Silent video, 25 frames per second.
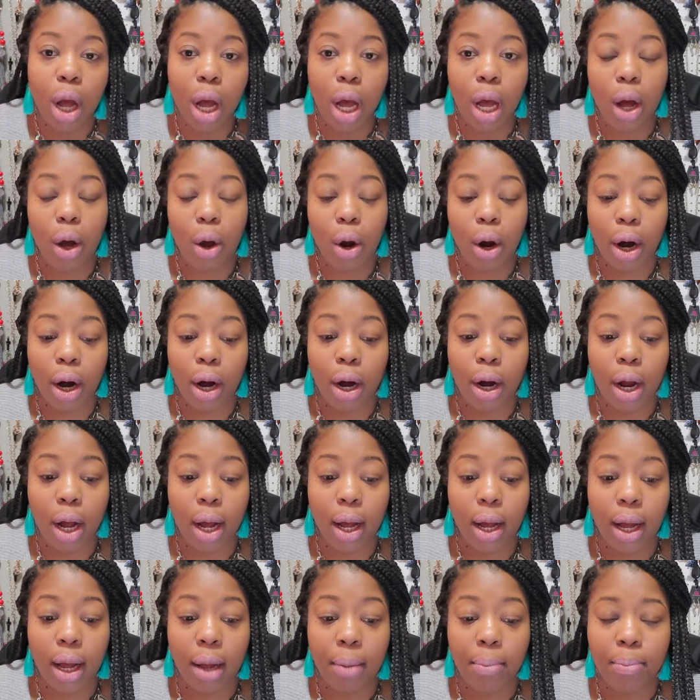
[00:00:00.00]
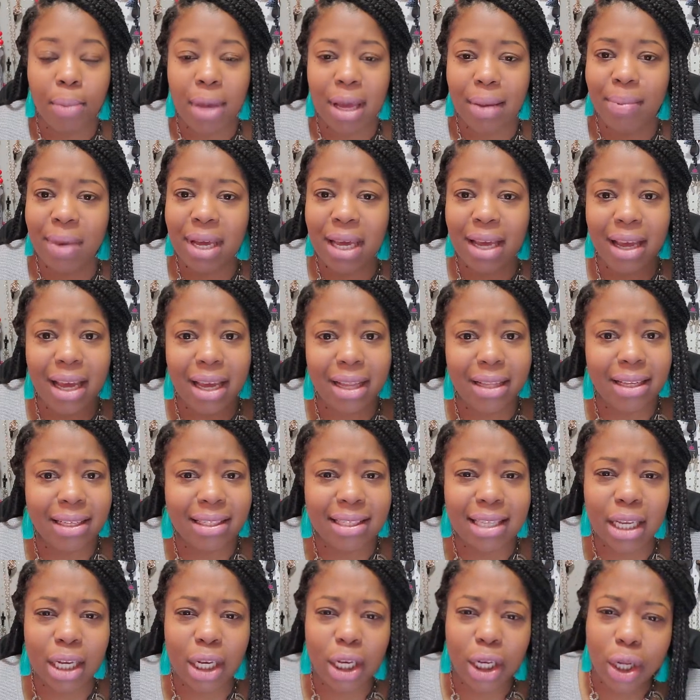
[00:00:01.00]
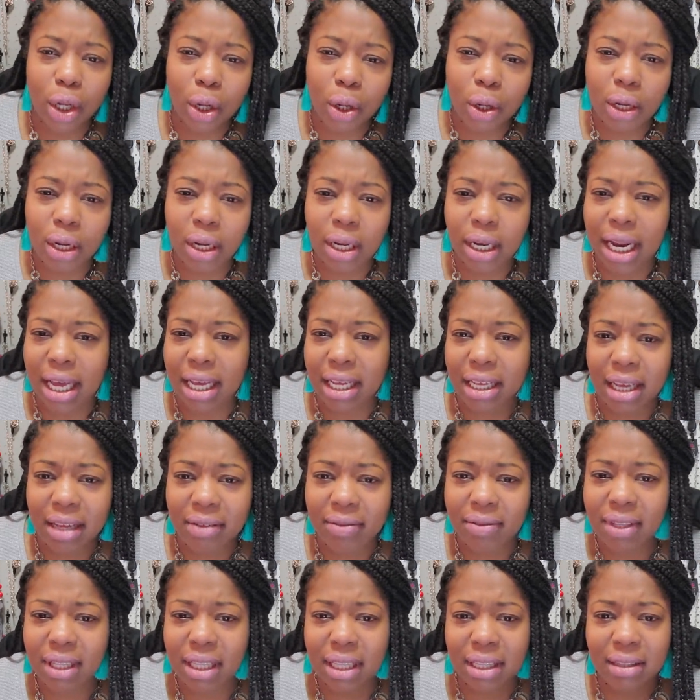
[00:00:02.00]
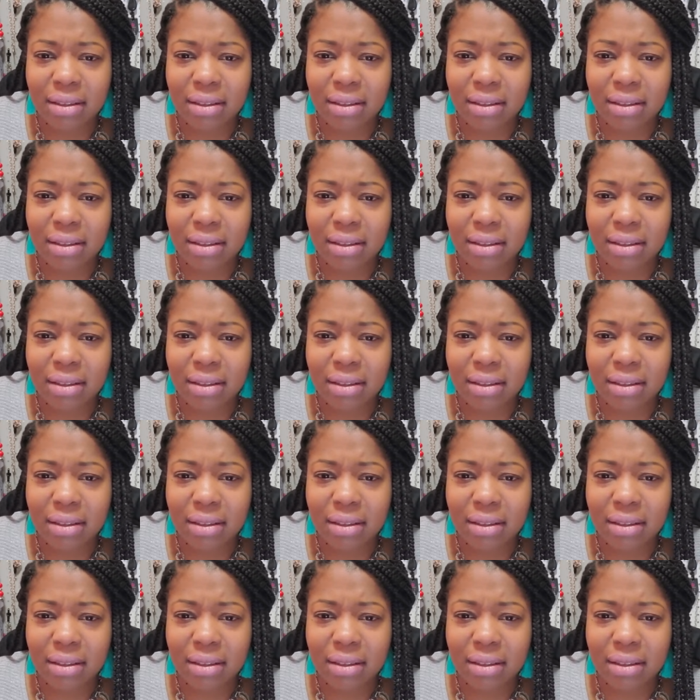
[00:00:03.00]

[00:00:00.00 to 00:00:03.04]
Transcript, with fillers: or uh, maybe it doesn't look like it,